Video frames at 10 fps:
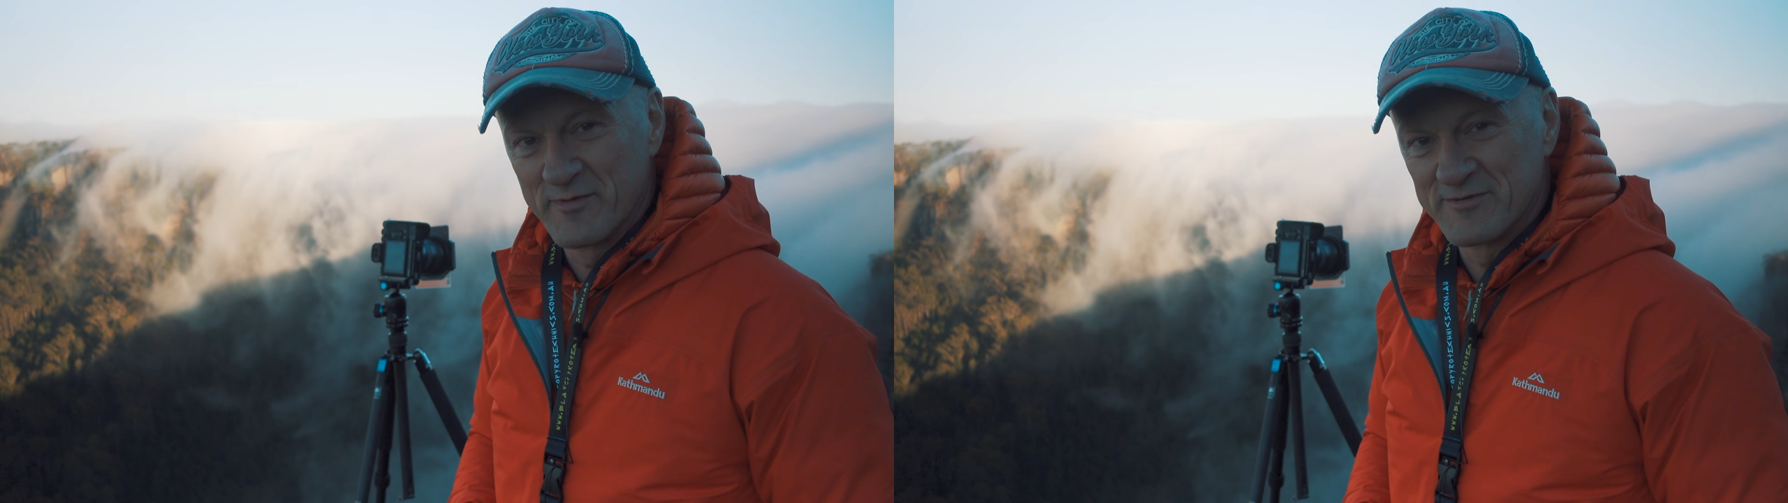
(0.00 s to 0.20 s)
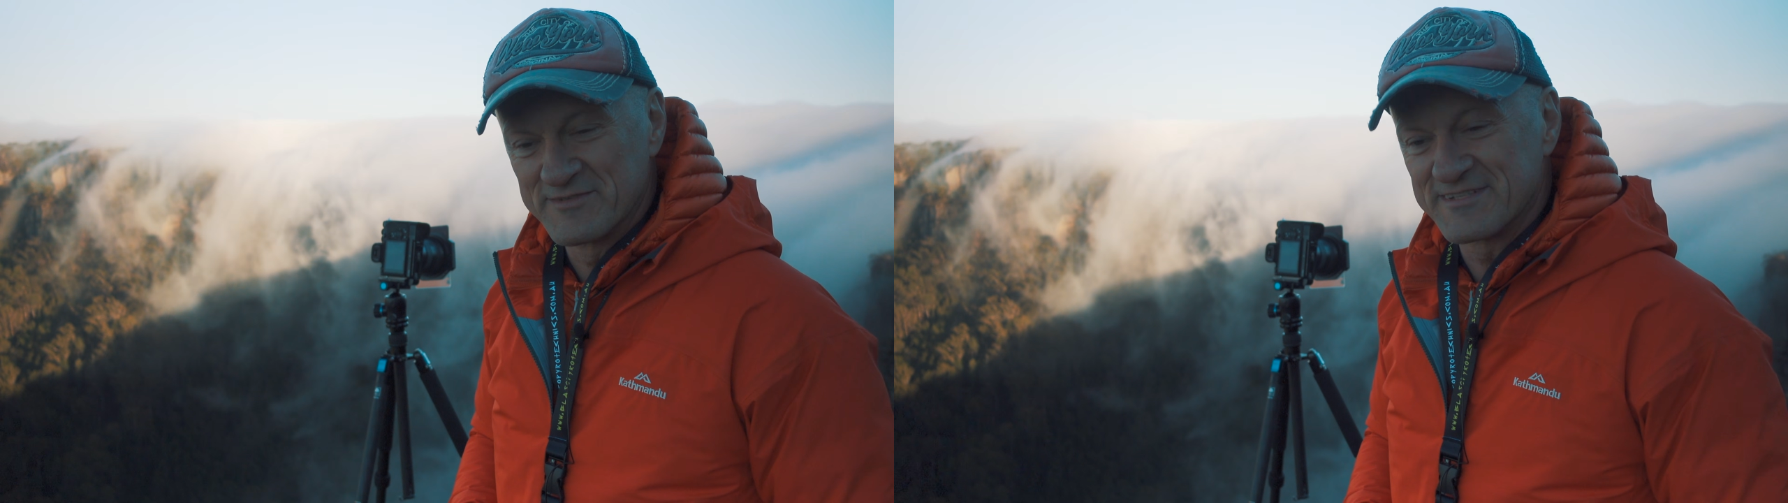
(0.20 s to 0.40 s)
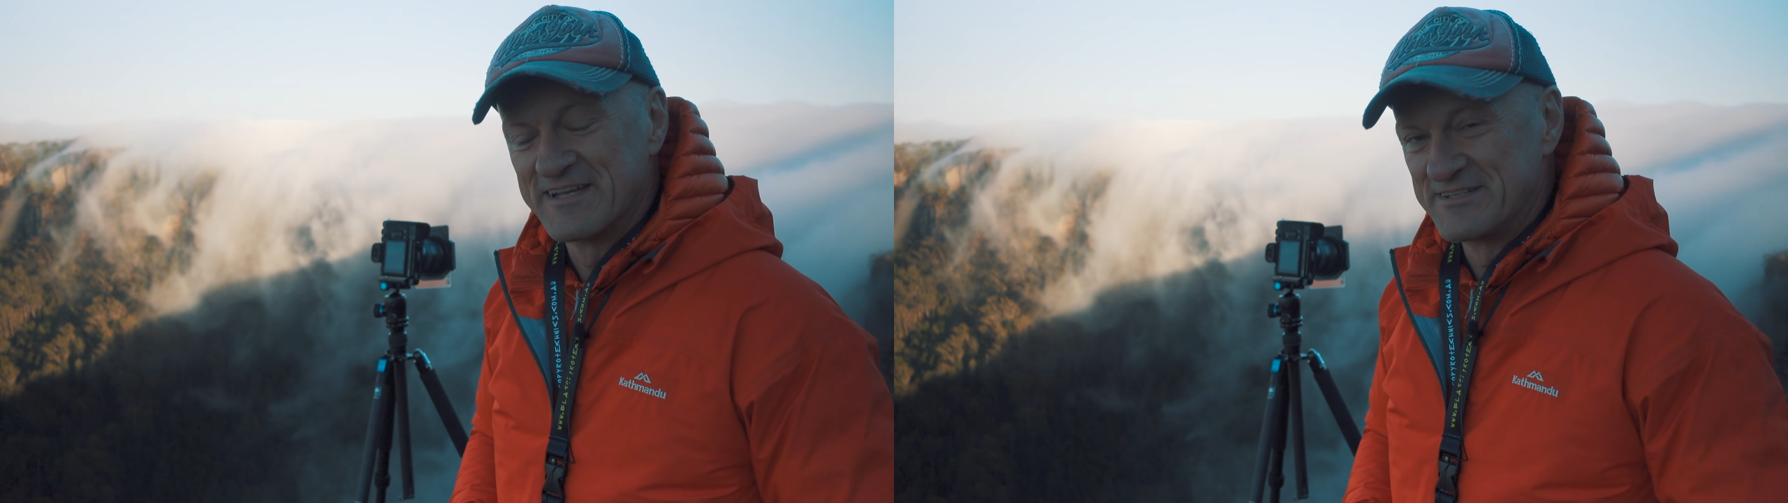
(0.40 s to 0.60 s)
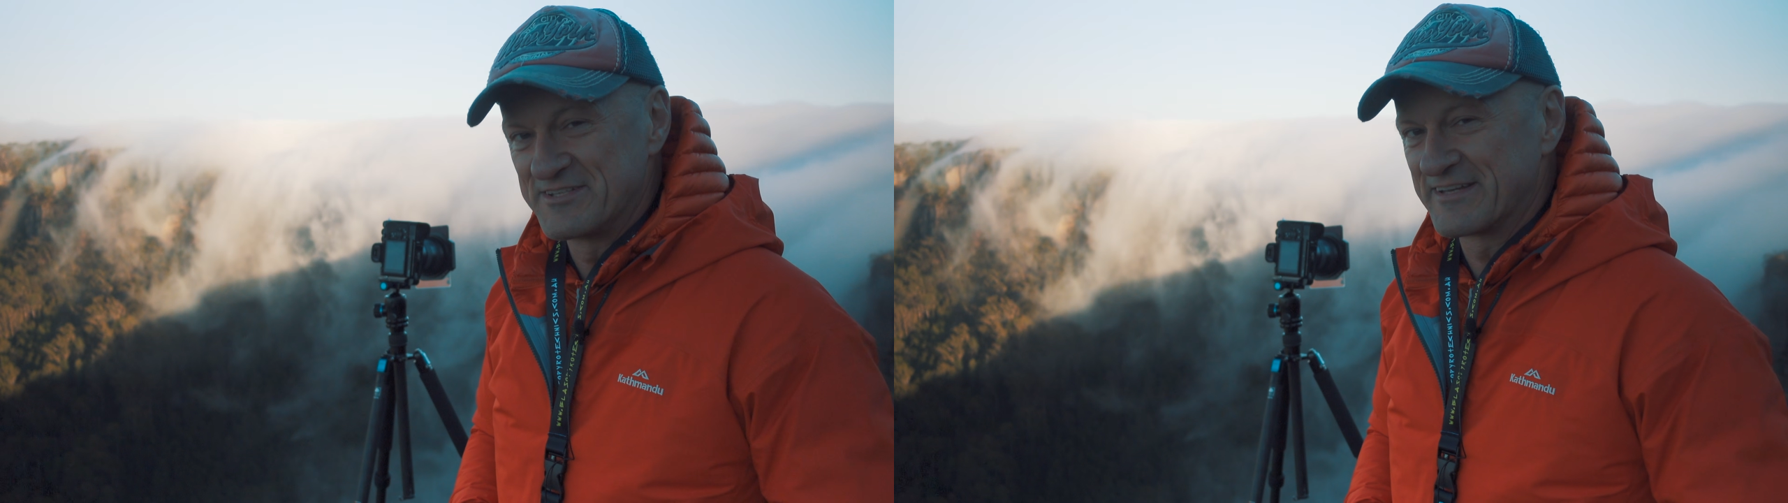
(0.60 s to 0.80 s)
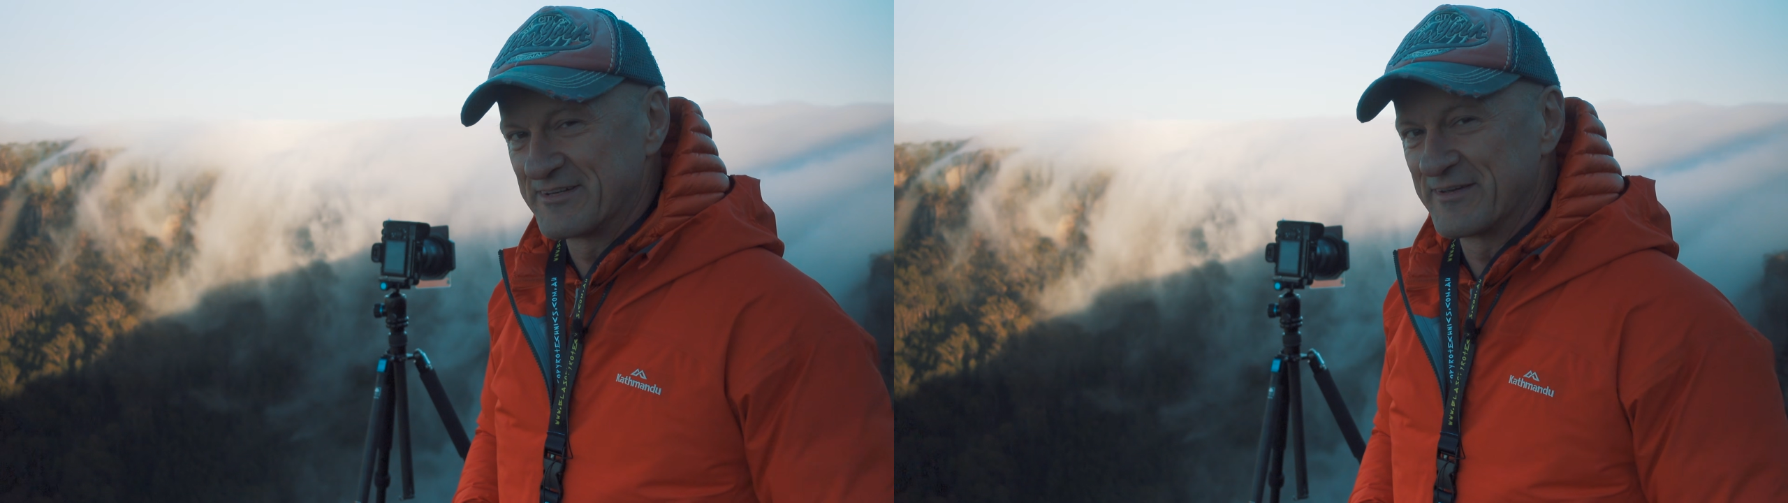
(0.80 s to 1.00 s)
Mountains.
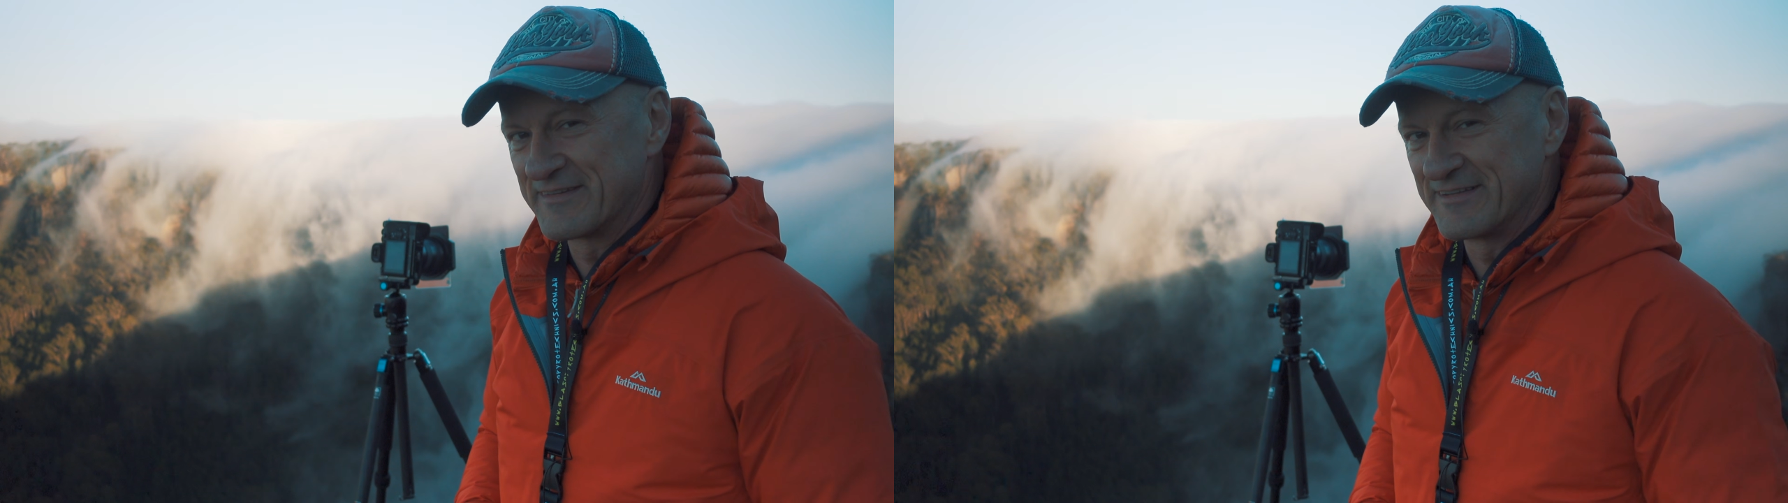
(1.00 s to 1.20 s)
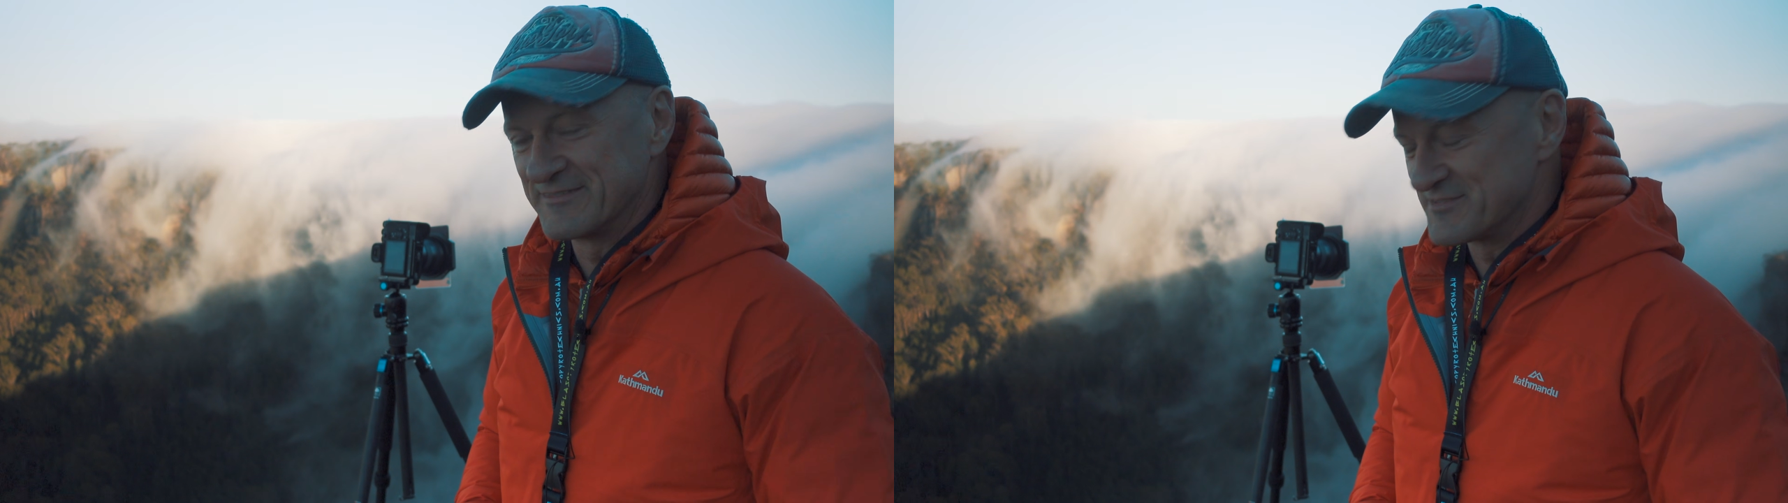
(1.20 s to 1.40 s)
Check it out. I think you'll